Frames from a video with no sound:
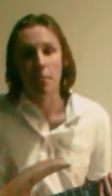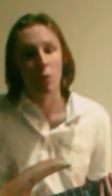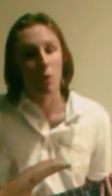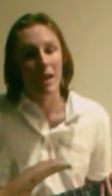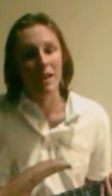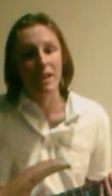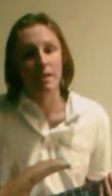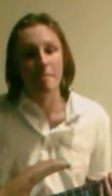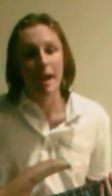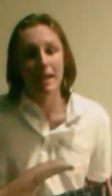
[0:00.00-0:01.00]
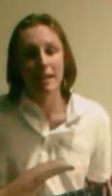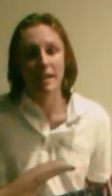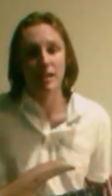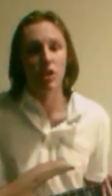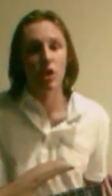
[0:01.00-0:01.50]
The way he combated
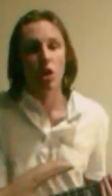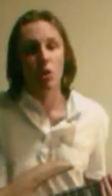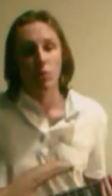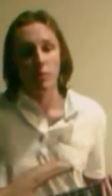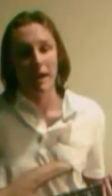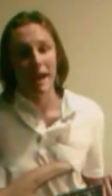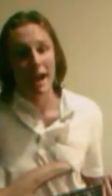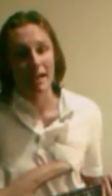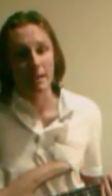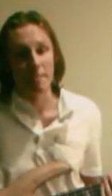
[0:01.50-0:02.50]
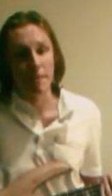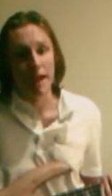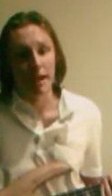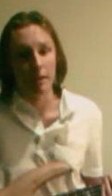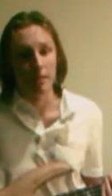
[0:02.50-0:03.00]
this was by adding
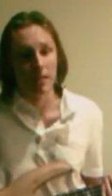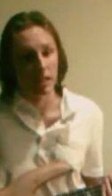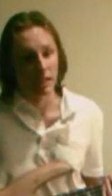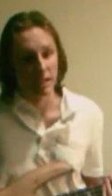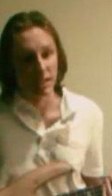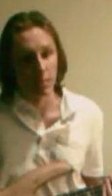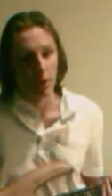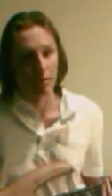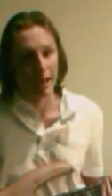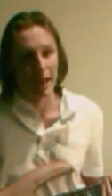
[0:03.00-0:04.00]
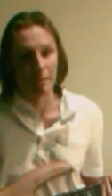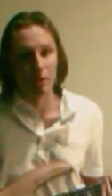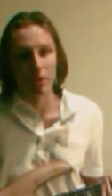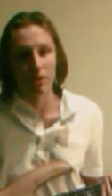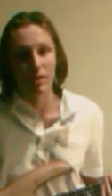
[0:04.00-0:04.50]
pickups, these small black
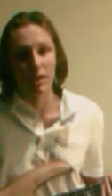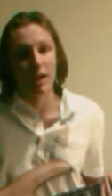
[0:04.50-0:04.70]
bars.